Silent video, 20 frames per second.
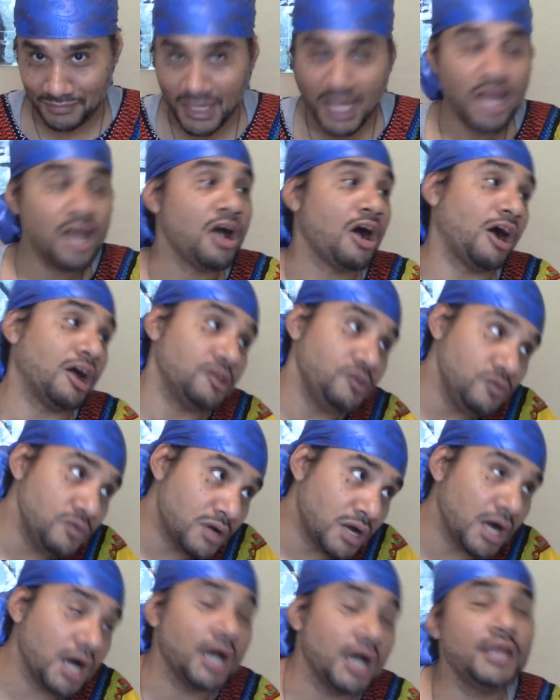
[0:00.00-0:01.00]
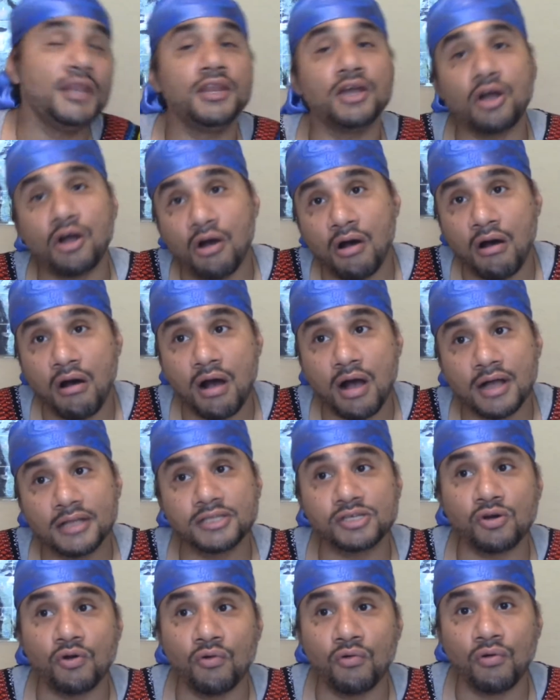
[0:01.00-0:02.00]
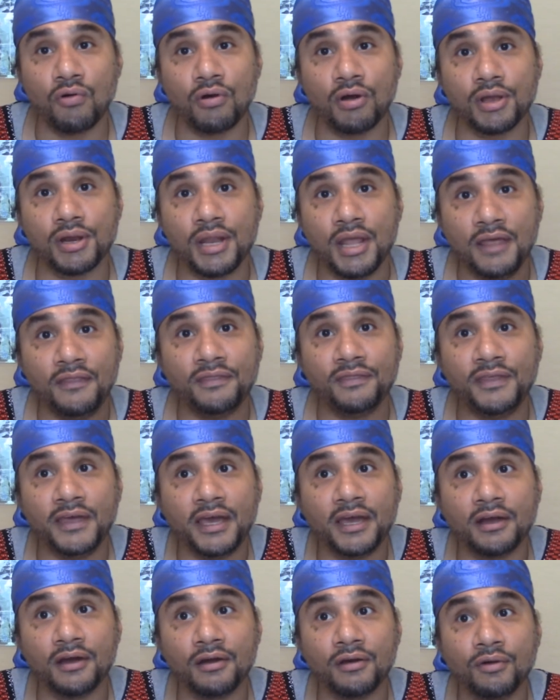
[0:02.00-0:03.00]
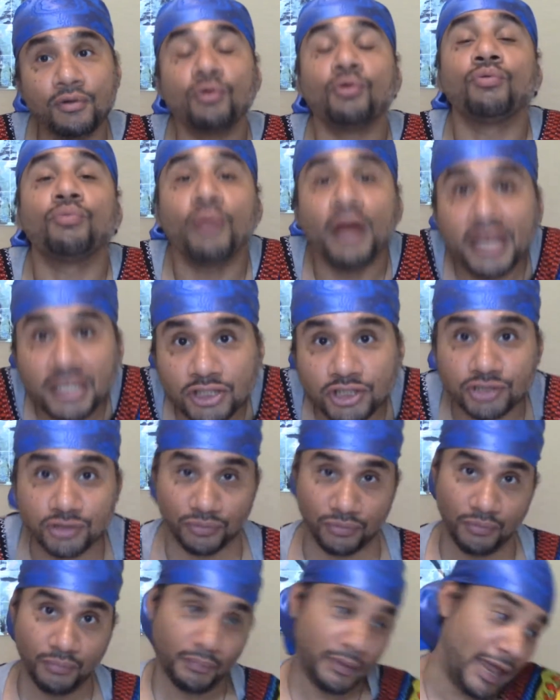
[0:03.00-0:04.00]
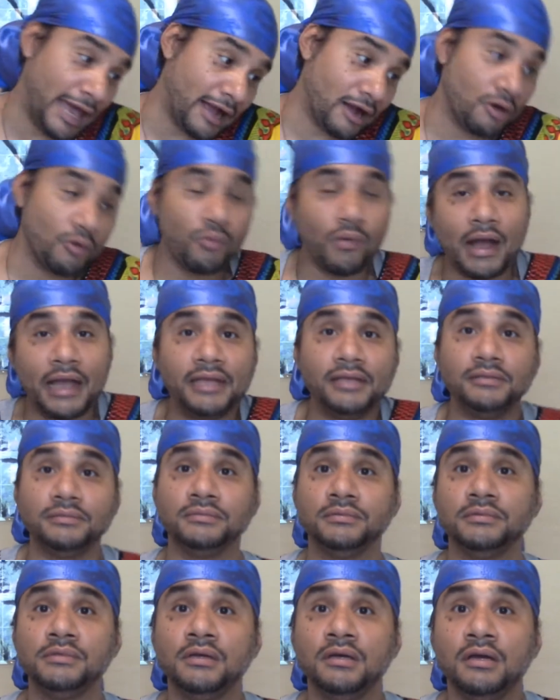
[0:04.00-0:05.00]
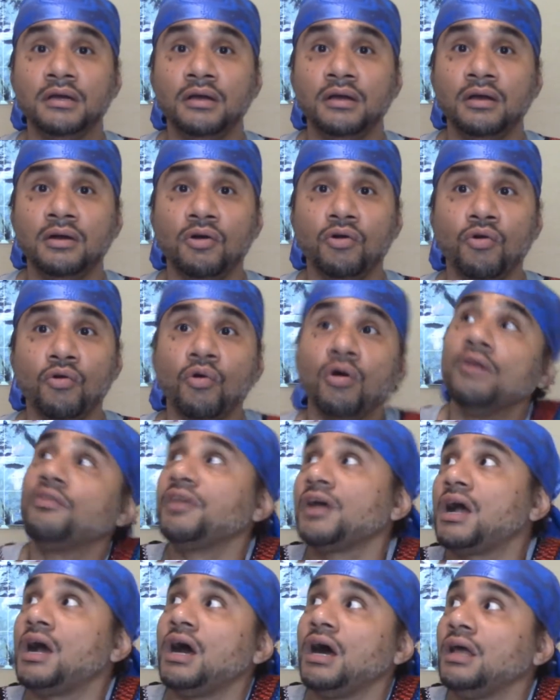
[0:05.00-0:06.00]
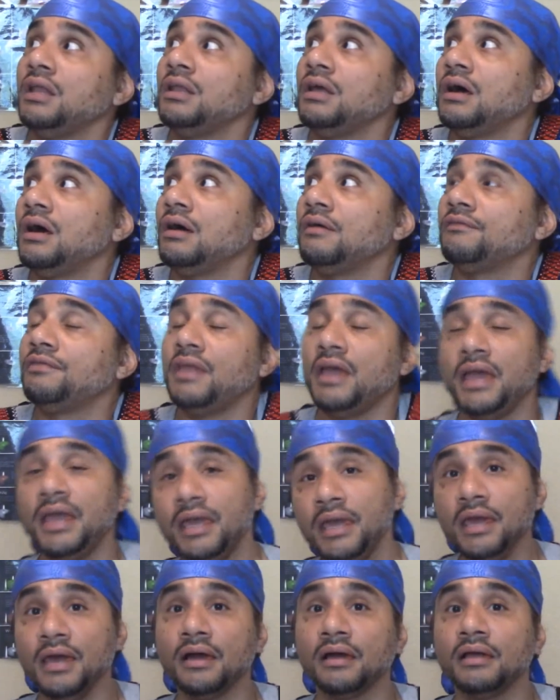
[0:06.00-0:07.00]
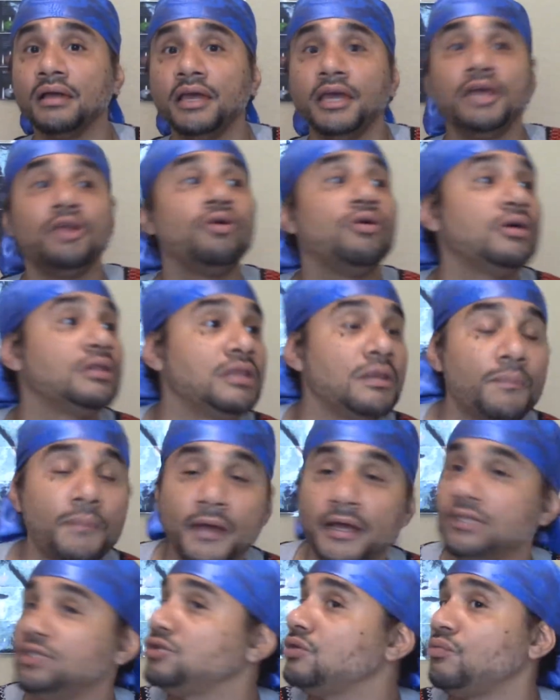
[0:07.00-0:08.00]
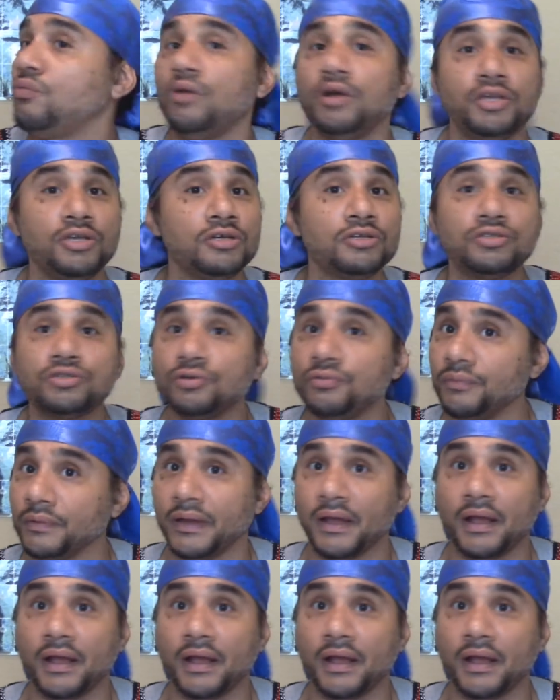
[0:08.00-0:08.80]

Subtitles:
Are you cutting the cards on their racial, black or white? Or the color of their hair? It all depends on what you're doing.